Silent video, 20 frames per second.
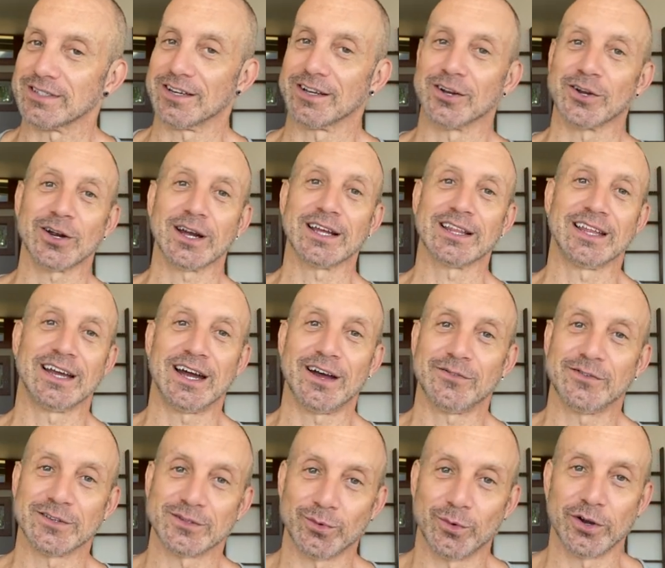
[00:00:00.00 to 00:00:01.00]
A great
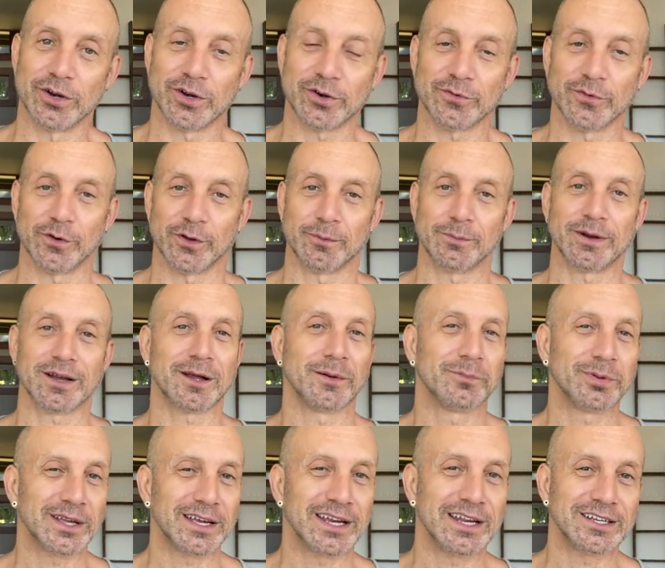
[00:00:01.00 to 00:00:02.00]
laugh is wonderful, but
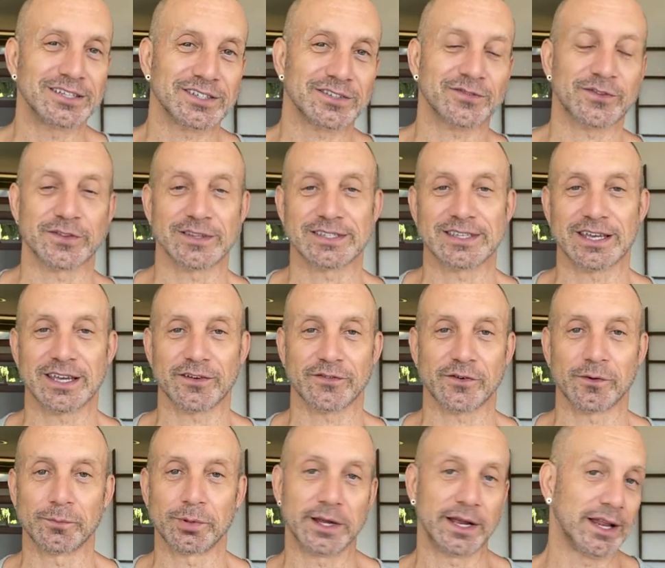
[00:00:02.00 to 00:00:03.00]
complaining just for the sake of
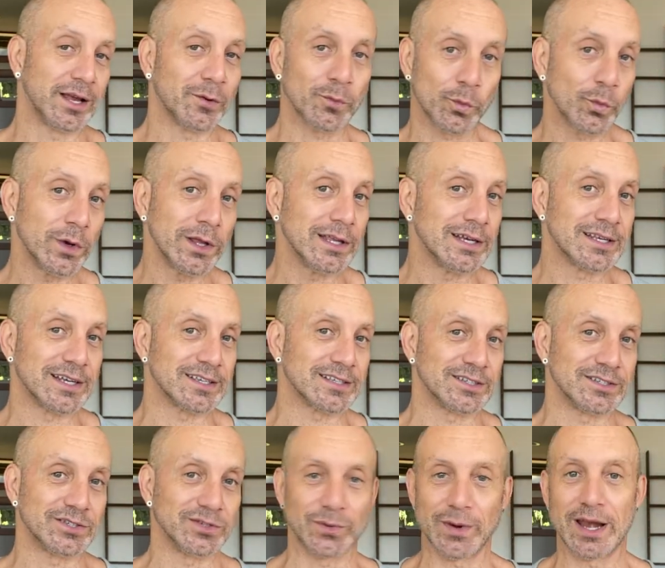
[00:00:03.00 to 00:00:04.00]
complaining really
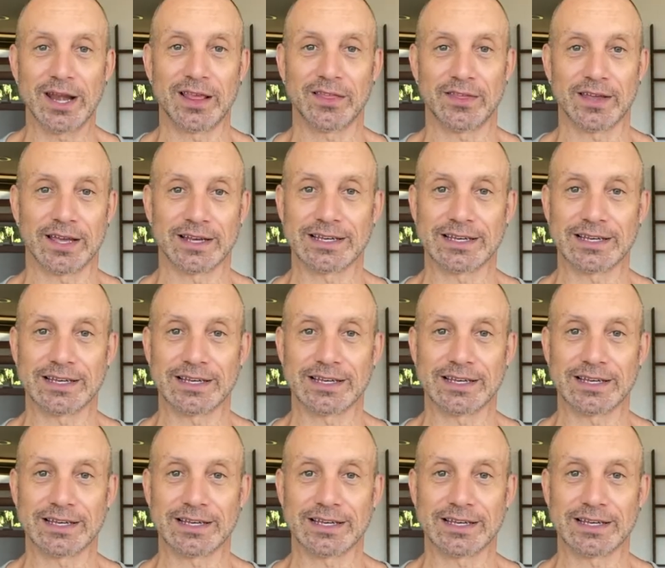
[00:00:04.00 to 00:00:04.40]
doesn't do anything.